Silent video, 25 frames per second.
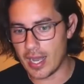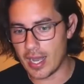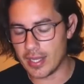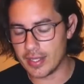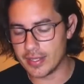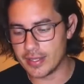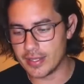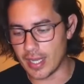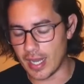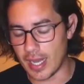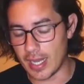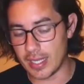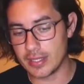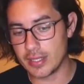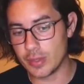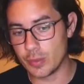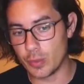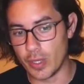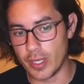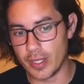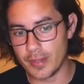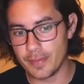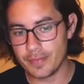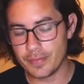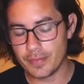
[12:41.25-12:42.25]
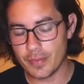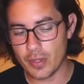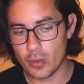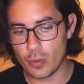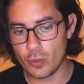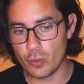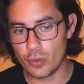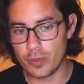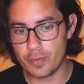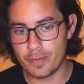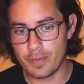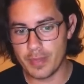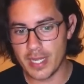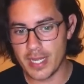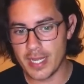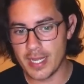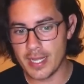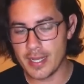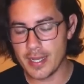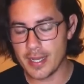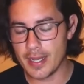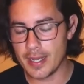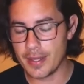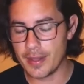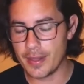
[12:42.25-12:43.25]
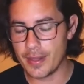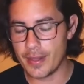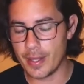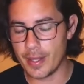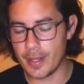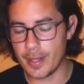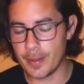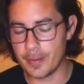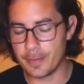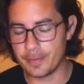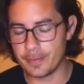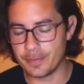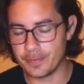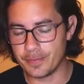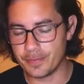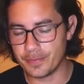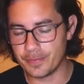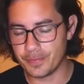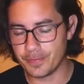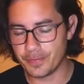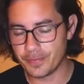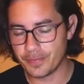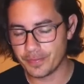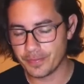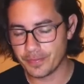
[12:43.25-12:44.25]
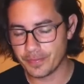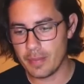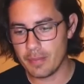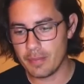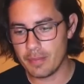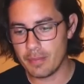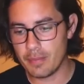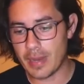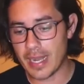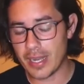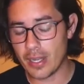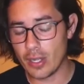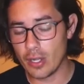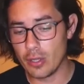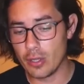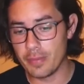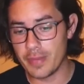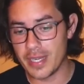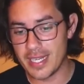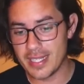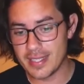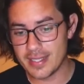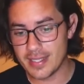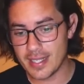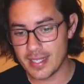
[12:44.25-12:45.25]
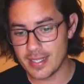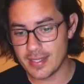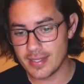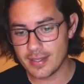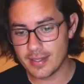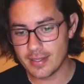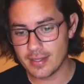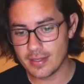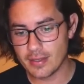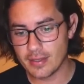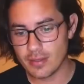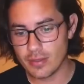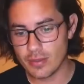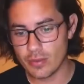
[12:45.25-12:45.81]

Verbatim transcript: The other one would be the bioluminescence,